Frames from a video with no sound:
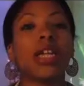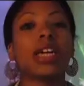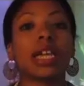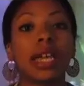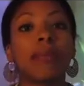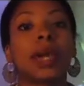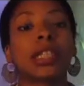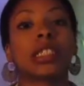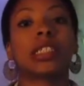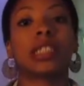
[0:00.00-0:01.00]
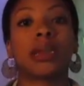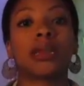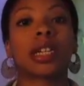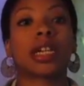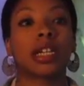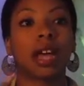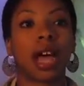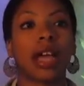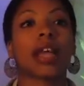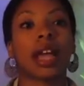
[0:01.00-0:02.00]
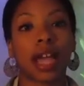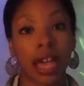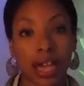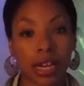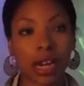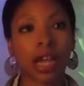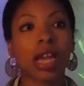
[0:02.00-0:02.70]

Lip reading: getting back to the subject at hand,